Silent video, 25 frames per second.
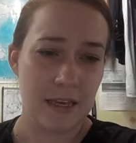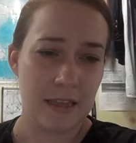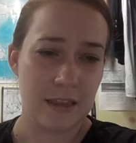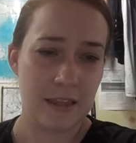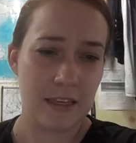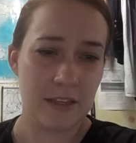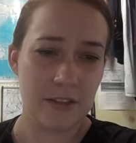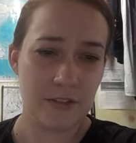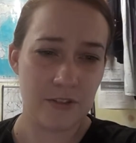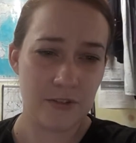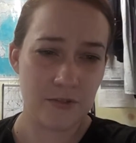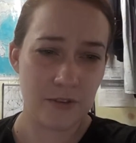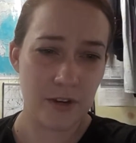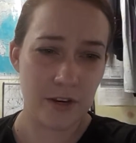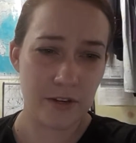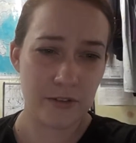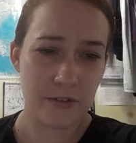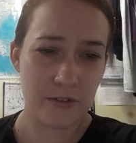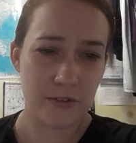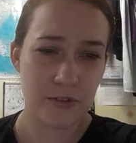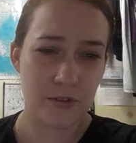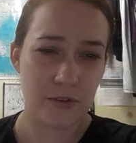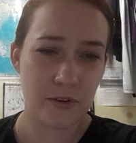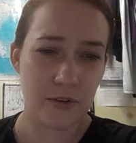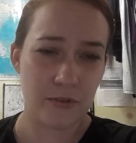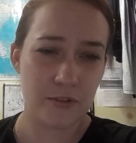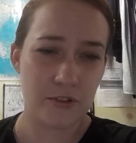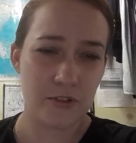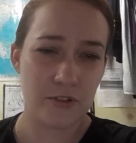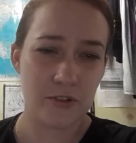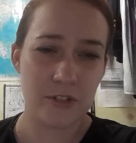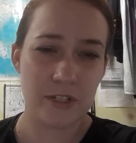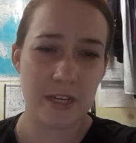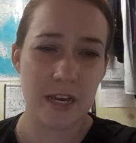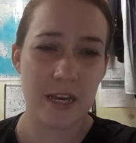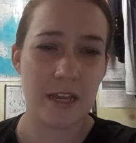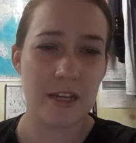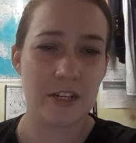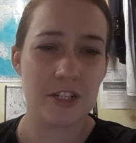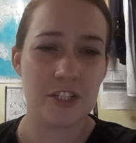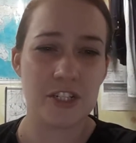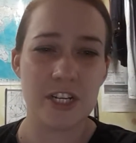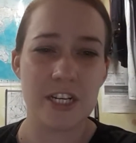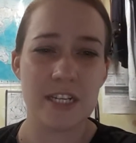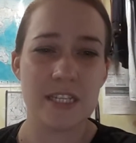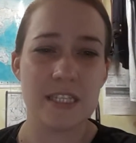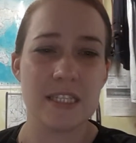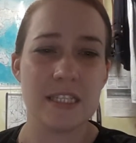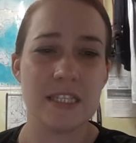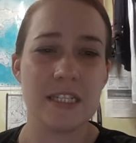The instructor's goals should not
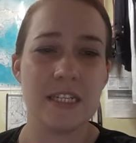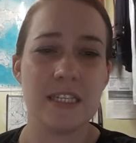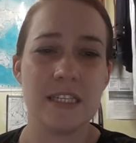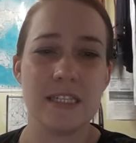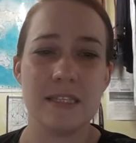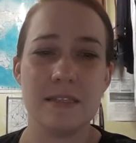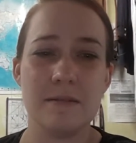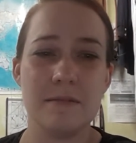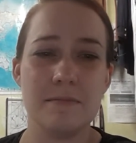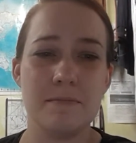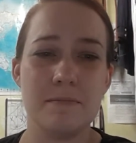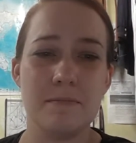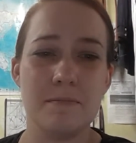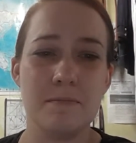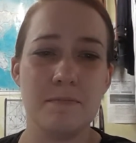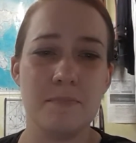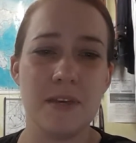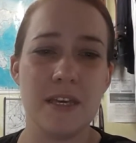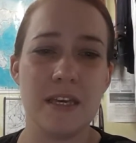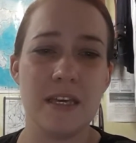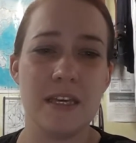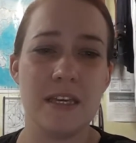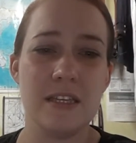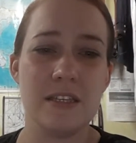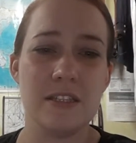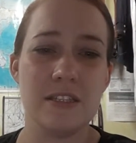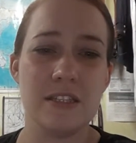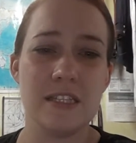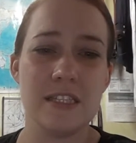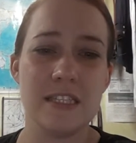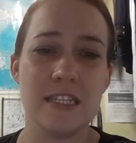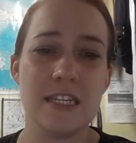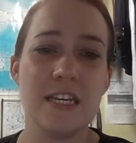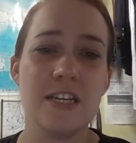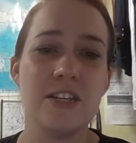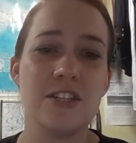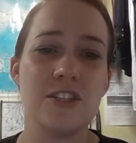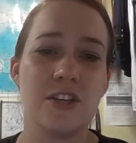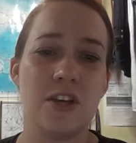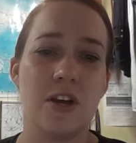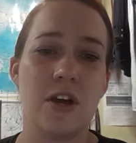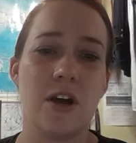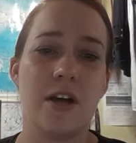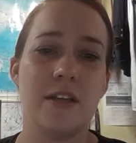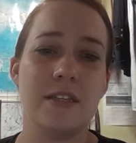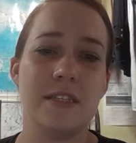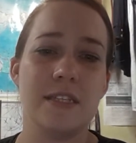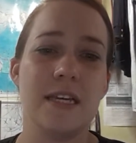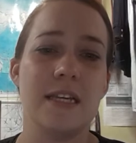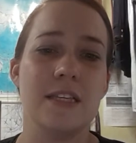just be to teach the
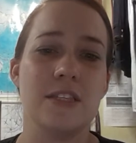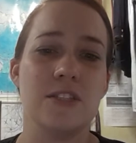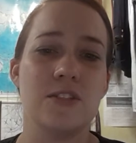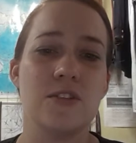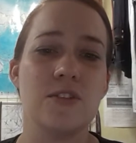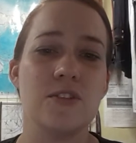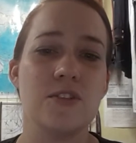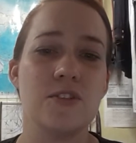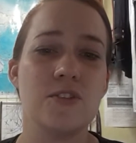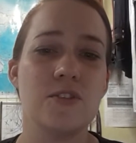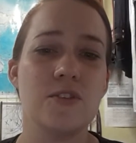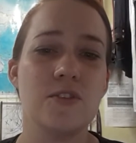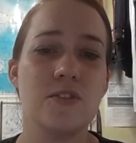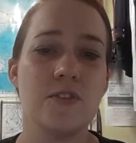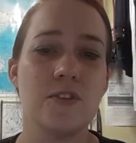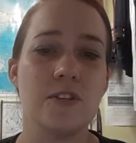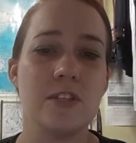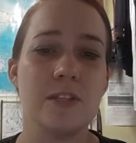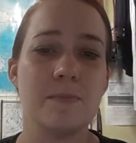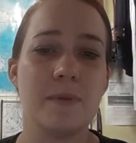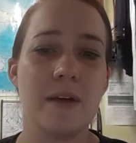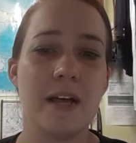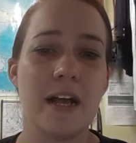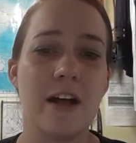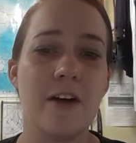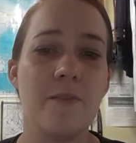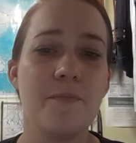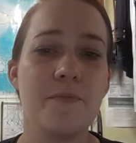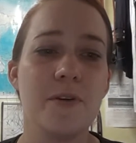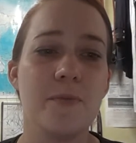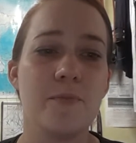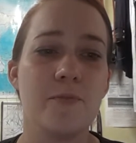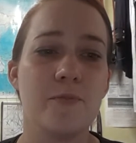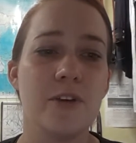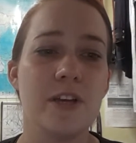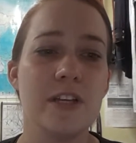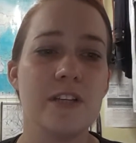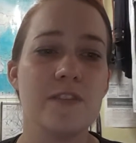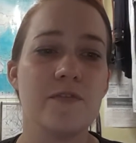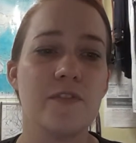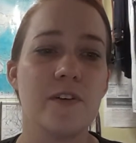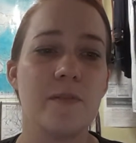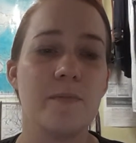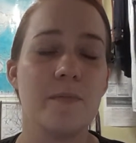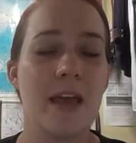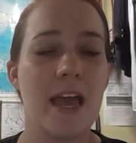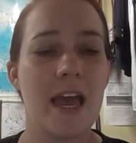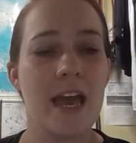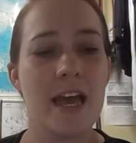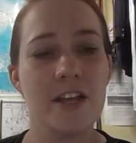content to the students, but help them reach
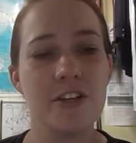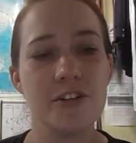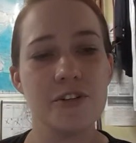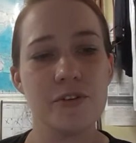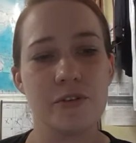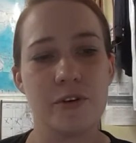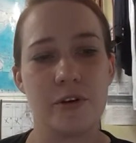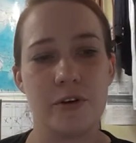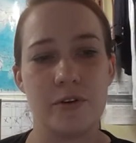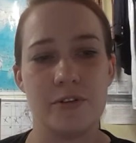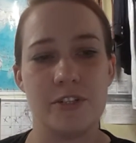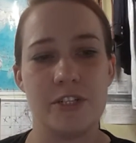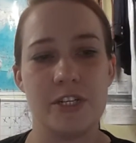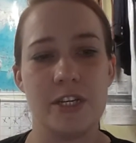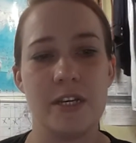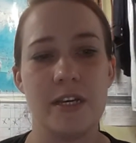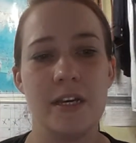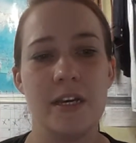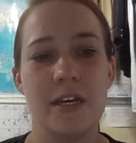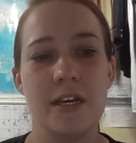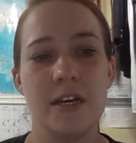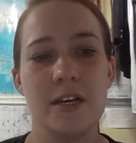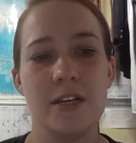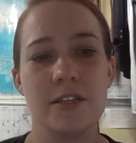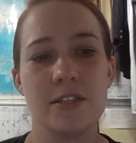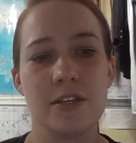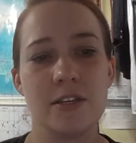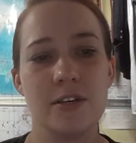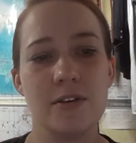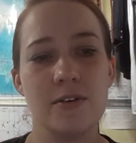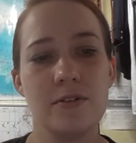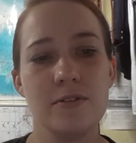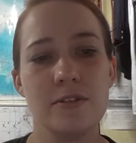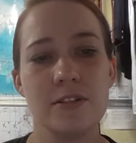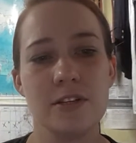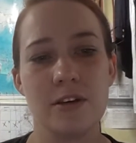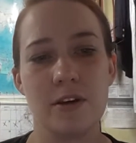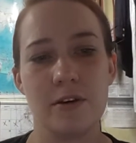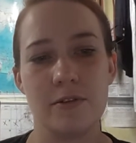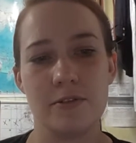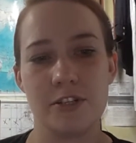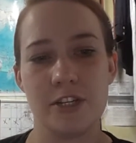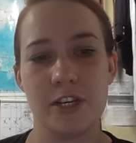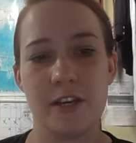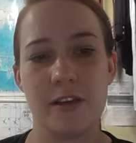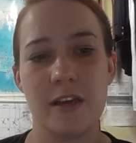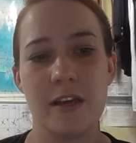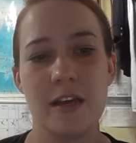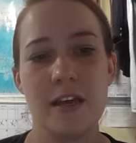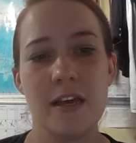from andragogy to
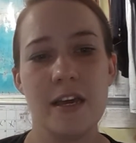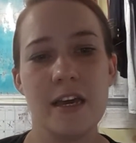heutagogy.